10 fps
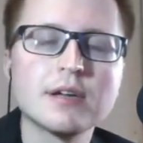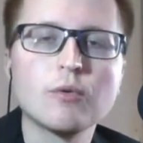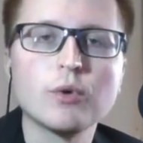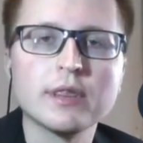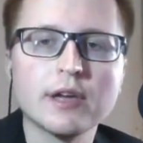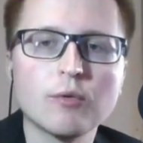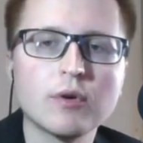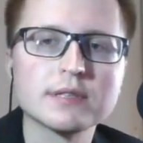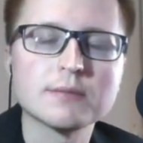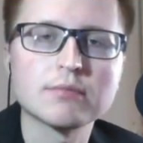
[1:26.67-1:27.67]
when there
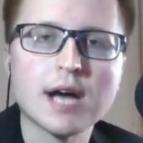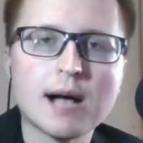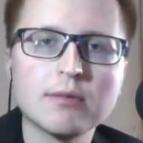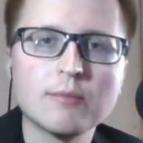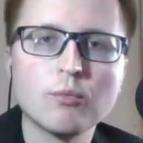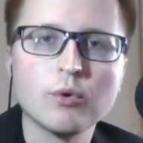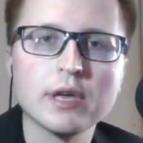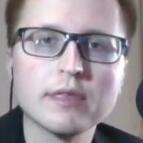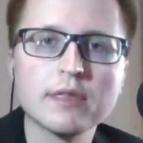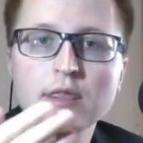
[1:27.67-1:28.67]
was a problem
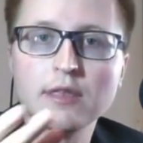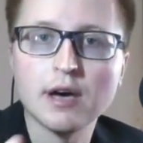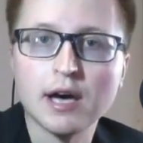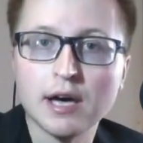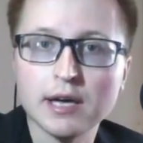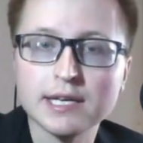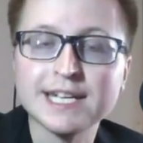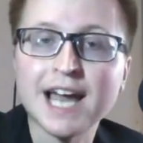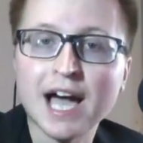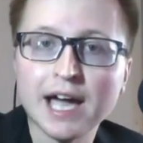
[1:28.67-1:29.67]
with the
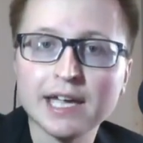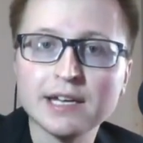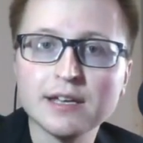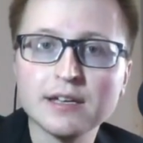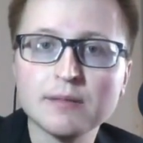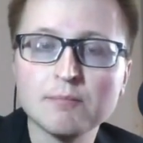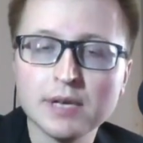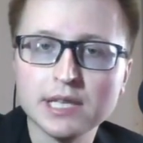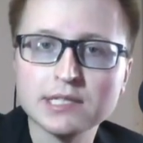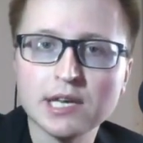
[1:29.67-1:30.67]
9
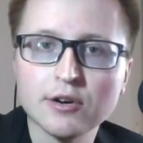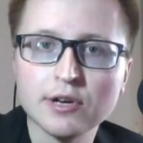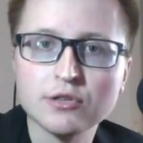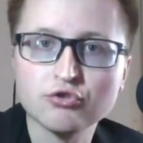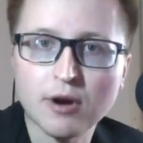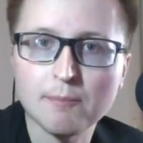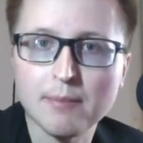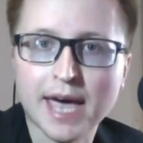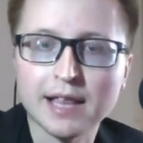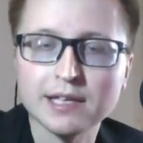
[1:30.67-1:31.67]
military Trump
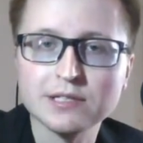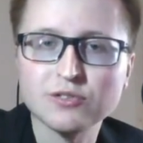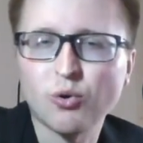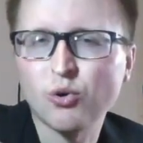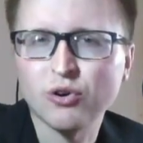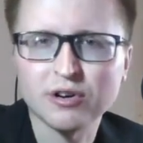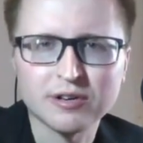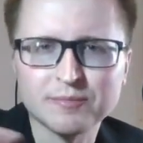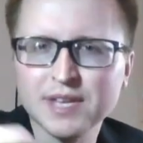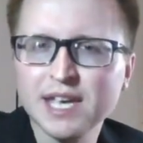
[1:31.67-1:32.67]
ballots, or